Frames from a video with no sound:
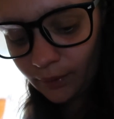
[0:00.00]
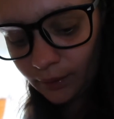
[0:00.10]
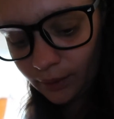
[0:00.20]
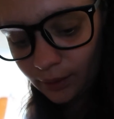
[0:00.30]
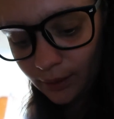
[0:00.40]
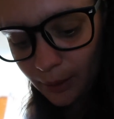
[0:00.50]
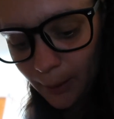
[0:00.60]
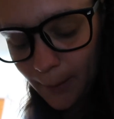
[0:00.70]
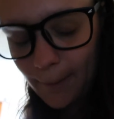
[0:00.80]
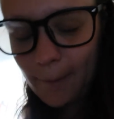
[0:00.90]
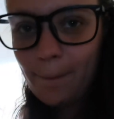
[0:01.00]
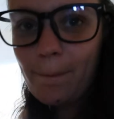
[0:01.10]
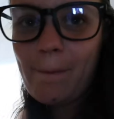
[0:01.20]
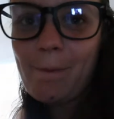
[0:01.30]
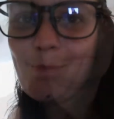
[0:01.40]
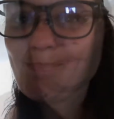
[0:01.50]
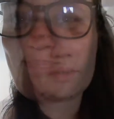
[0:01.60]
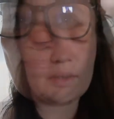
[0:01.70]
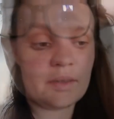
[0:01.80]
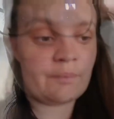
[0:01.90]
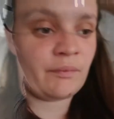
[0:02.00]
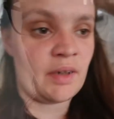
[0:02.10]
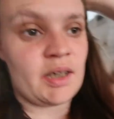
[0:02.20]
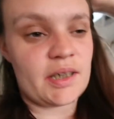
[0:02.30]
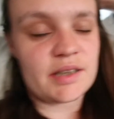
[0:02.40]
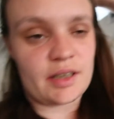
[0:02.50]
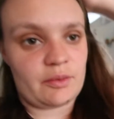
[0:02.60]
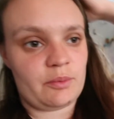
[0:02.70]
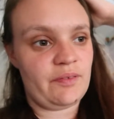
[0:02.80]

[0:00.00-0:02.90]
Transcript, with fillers: This right down. So